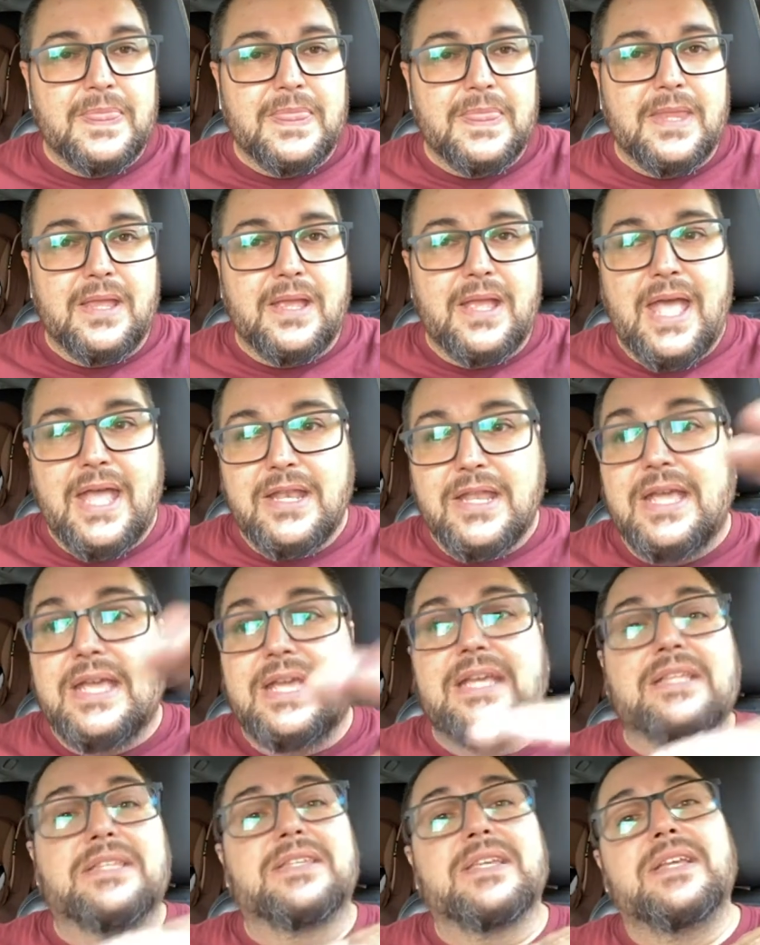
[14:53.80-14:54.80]
And
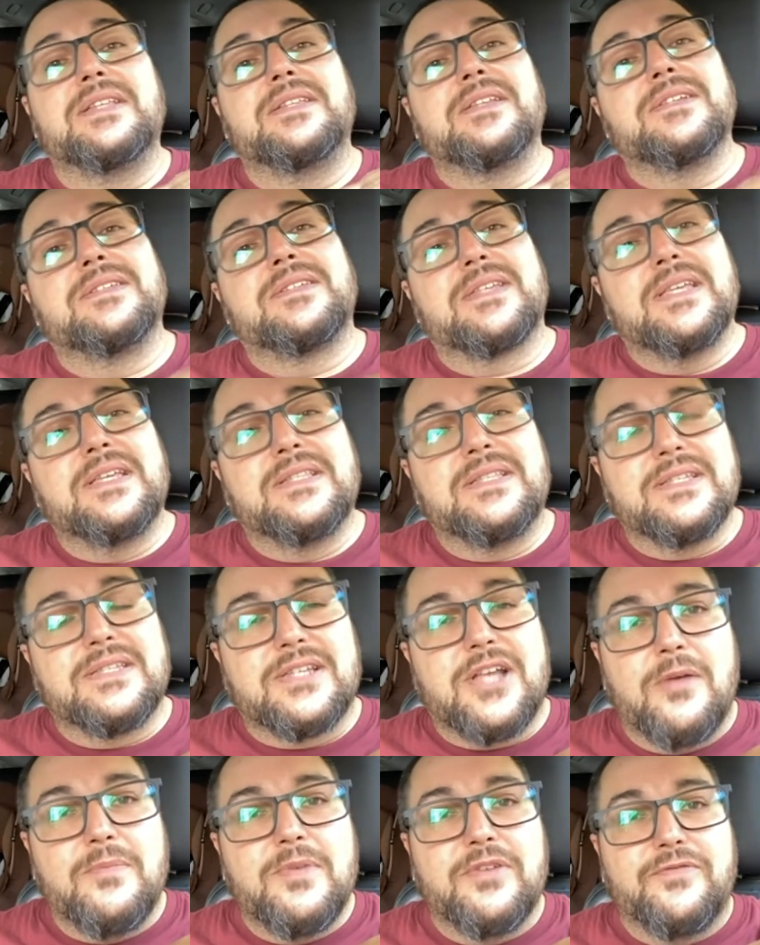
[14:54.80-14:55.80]
it is
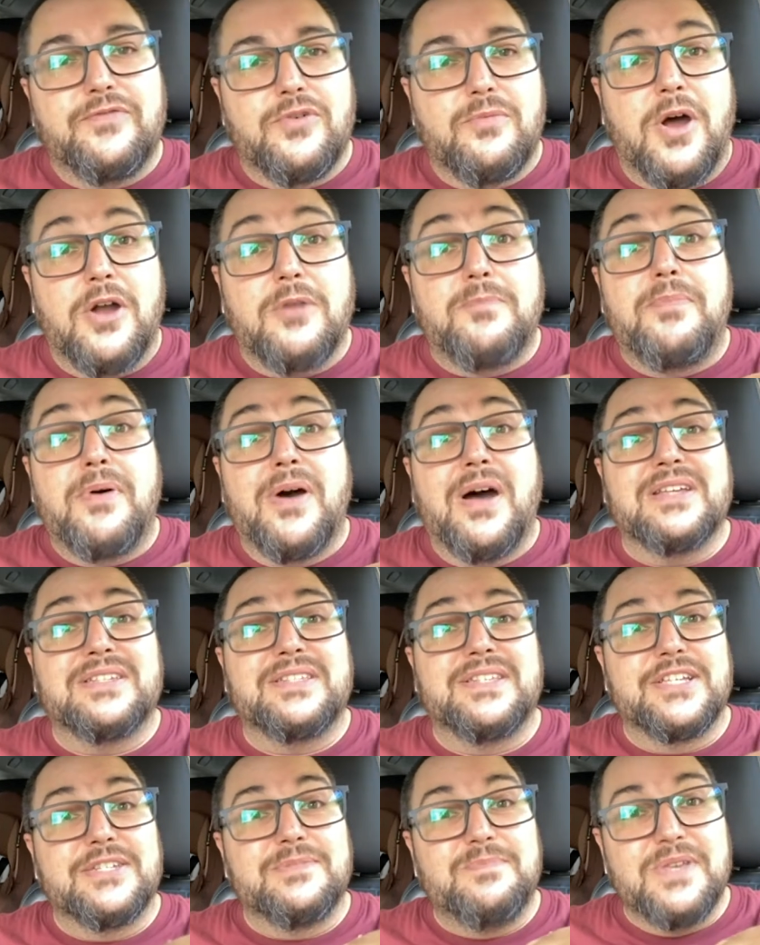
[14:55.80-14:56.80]
coming from our past
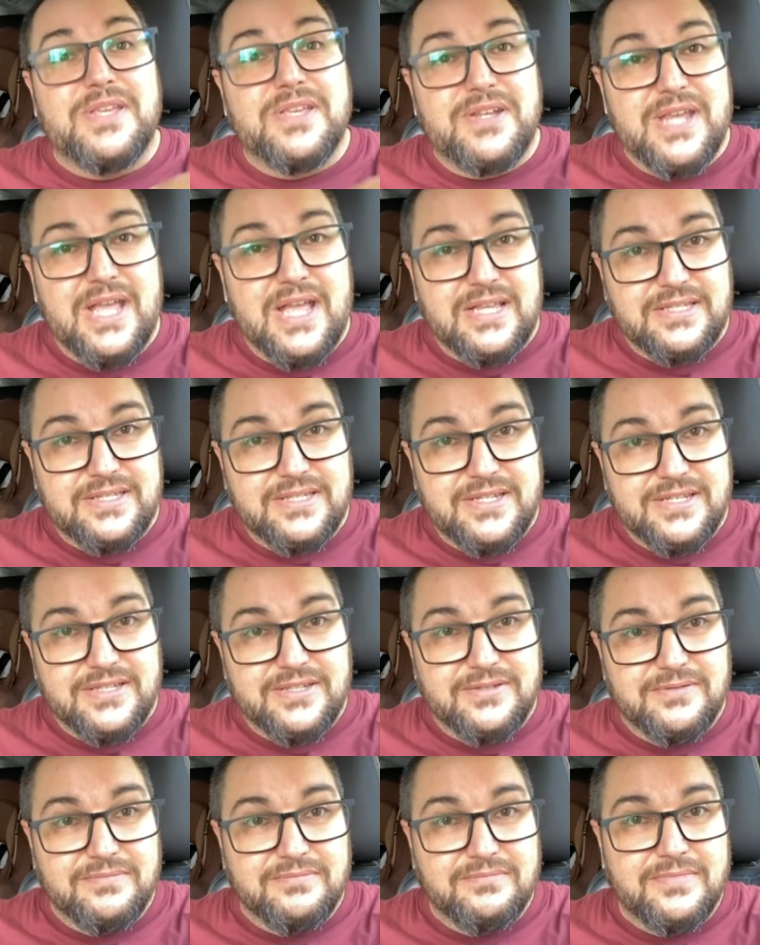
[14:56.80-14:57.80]
experiences,
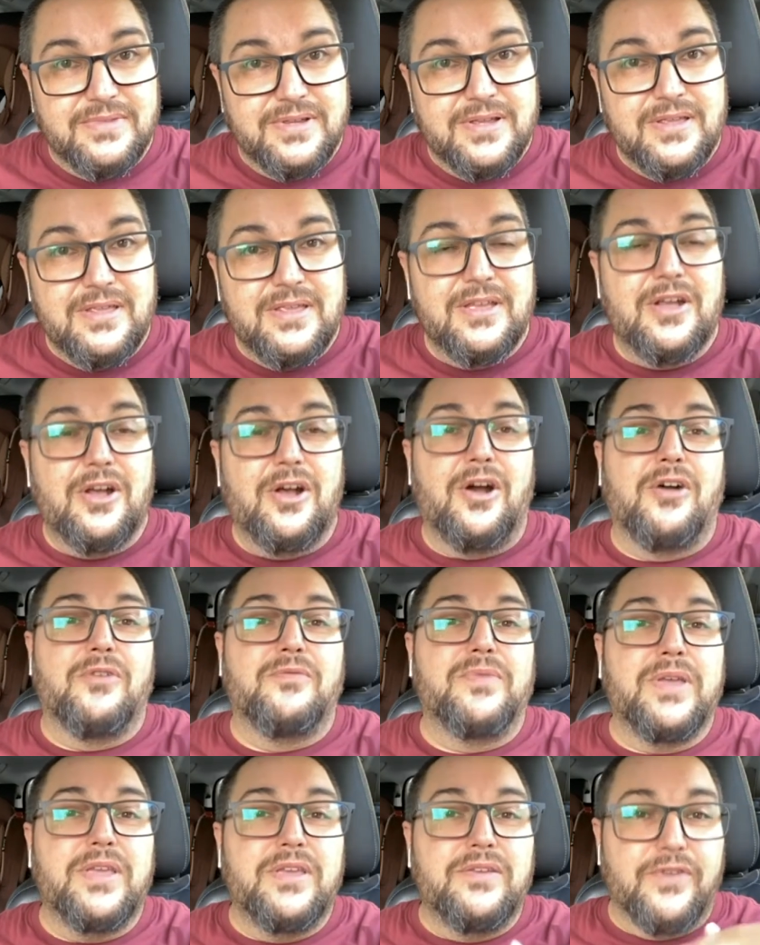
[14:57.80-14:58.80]
how
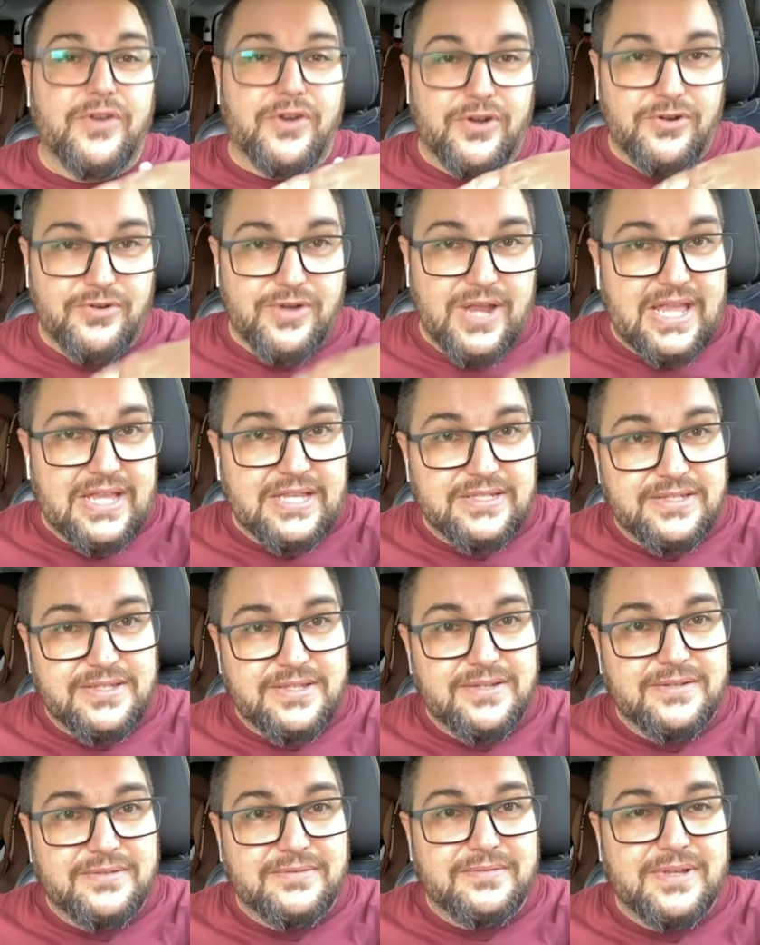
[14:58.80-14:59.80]
we were raised.
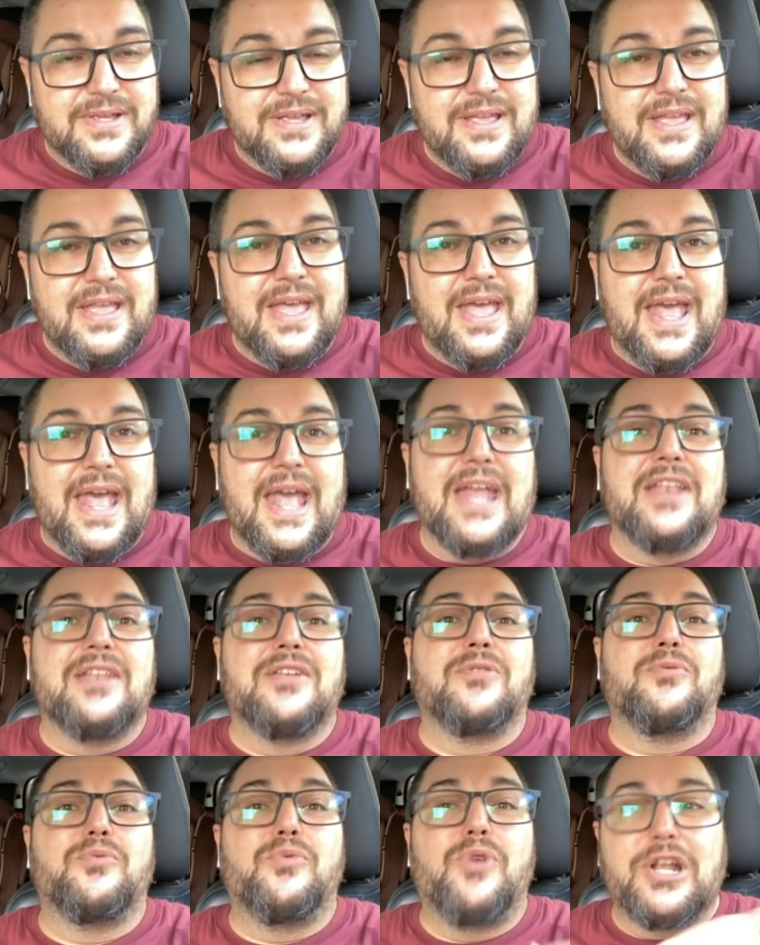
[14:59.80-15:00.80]
and
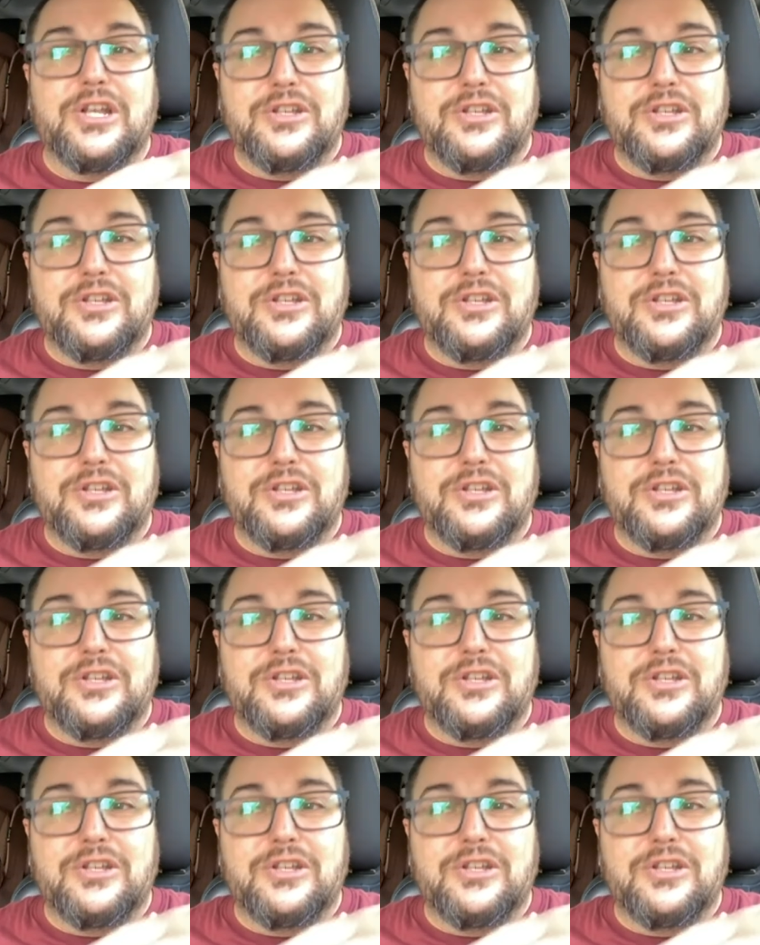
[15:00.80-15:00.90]
what